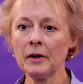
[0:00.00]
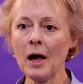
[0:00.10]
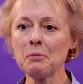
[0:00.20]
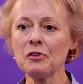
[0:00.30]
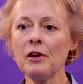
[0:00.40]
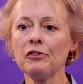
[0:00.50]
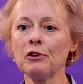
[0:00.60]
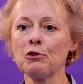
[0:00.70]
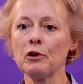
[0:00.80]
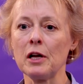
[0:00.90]

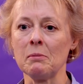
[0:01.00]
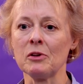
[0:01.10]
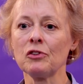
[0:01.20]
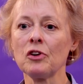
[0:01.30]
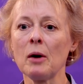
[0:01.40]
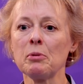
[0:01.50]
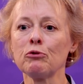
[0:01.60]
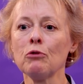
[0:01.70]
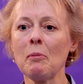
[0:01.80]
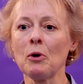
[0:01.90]
Capsaicin cream is a type
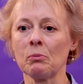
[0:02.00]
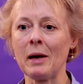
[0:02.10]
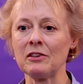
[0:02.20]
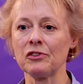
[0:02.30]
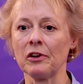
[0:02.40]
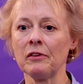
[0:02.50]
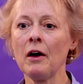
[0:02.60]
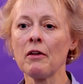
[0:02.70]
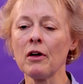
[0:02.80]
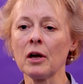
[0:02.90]
of rub-on
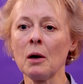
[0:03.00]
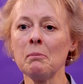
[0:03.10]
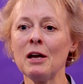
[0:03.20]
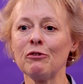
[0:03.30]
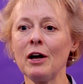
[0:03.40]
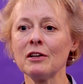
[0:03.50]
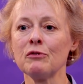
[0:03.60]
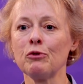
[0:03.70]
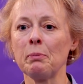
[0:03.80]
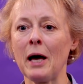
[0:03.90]
medicine that can be
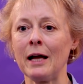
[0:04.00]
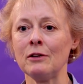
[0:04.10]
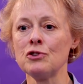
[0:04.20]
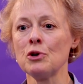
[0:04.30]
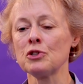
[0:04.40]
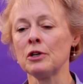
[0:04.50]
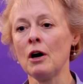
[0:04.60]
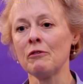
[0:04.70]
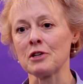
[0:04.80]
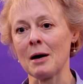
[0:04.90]
effective for pain due to nerve